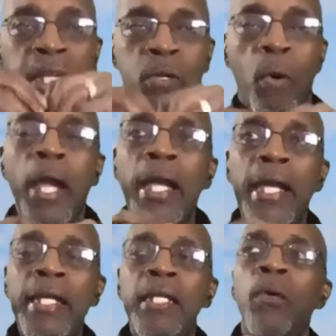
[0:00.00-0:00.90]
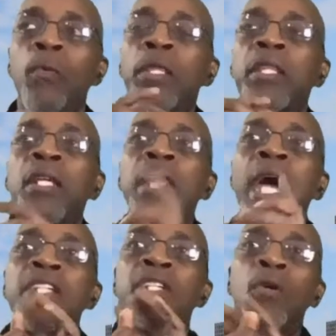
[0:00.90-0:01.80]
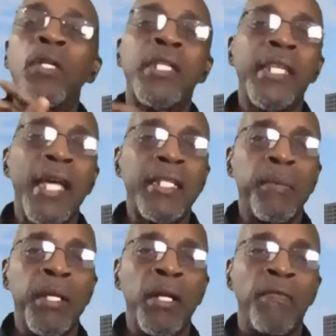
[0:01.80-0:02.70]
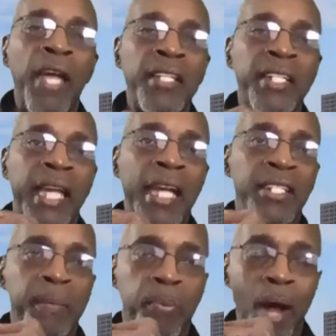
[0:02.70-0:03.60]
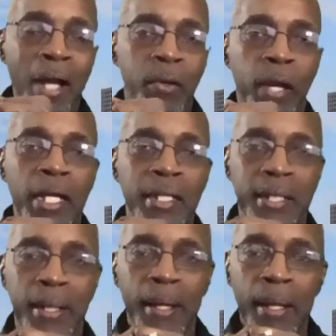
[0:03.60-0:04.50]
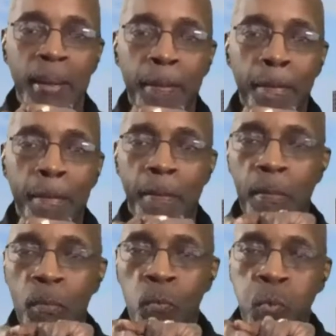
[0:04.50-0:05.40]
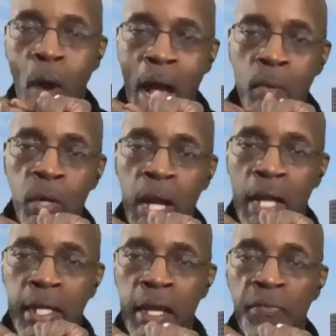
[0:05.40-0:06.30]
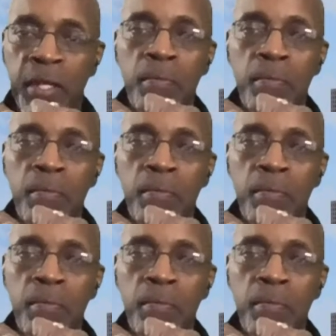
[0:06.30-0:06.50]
grade with the National Assessment of Education Progress, why would I give them